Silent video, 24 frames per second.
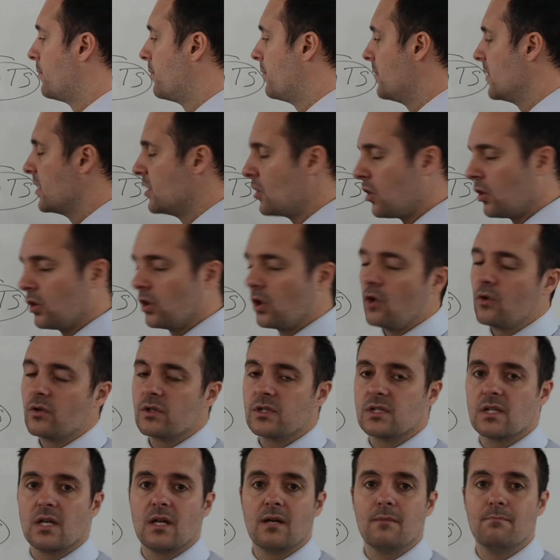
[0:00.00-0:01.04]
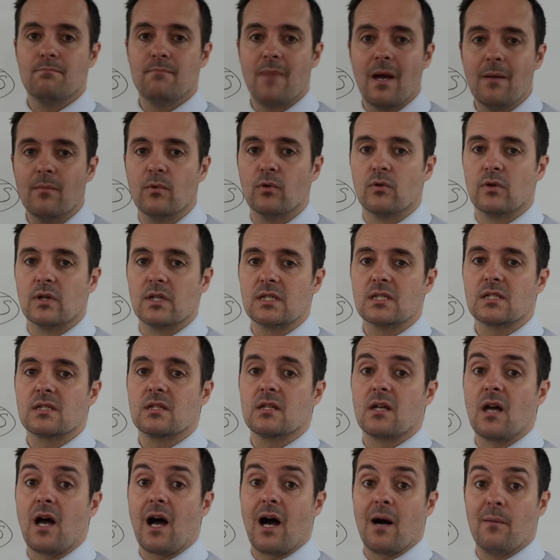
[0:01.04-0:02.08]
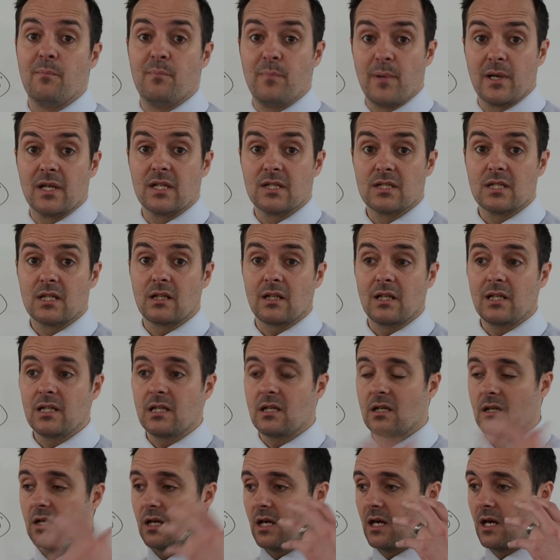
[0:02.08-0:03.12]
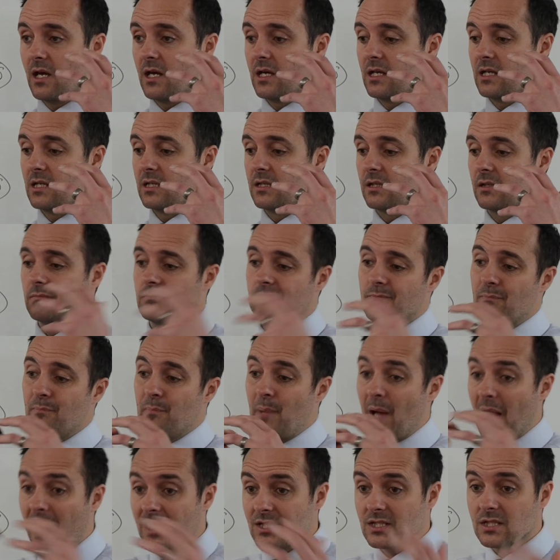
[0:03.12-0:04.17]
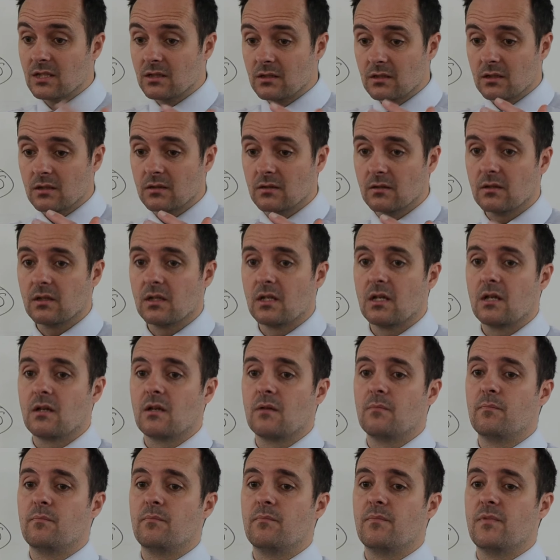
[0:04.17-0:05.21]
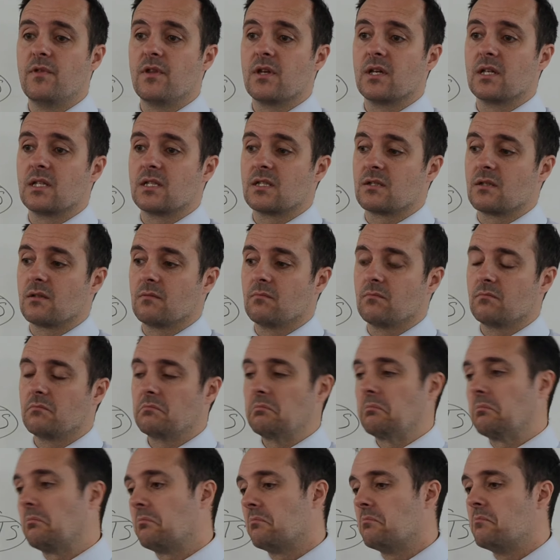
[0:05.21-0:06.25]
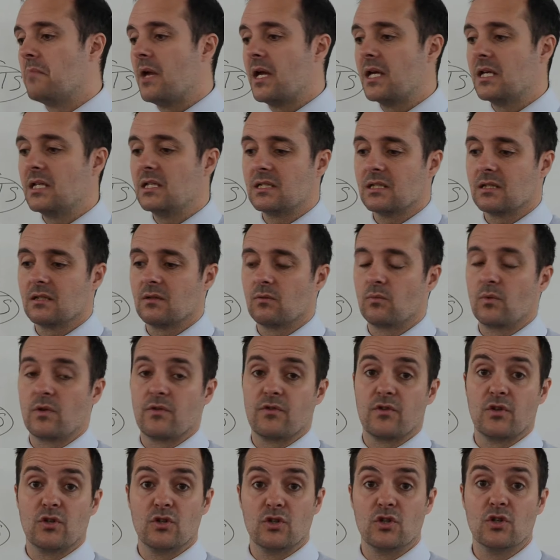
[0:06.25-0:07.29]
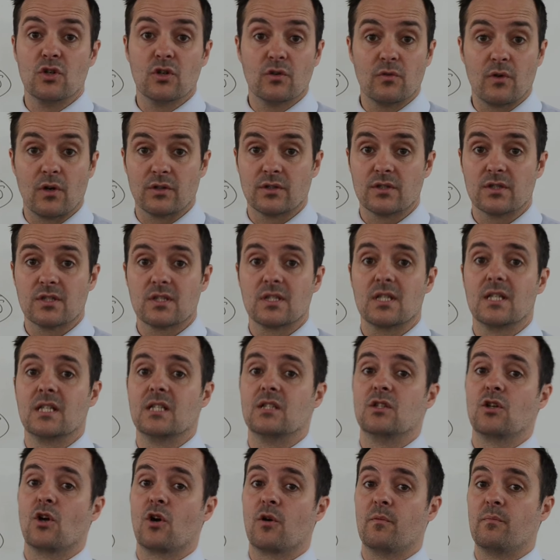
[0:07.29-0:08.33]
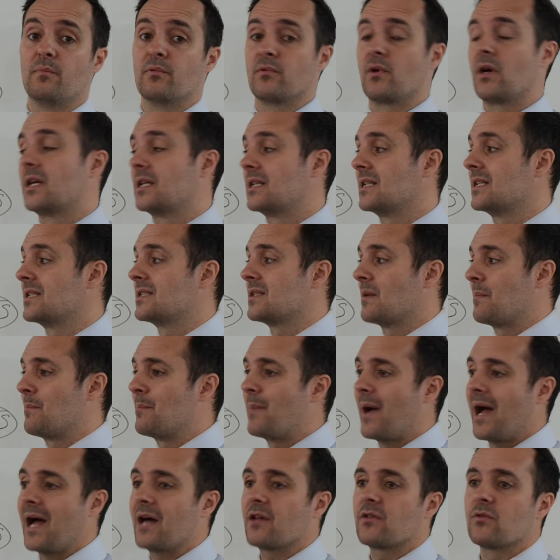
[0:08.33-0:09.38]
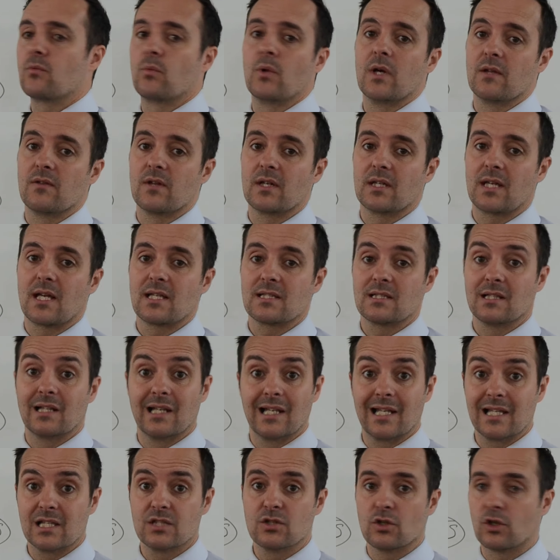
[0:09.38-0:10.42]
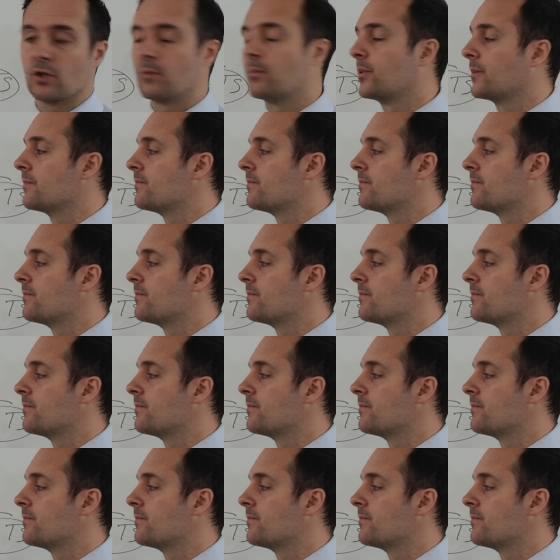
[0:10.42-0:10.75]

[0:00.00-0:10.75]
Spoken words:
Your long-term memories are basically a pattern that is made with the neurons in your brain. It's a pathway that gets lit up.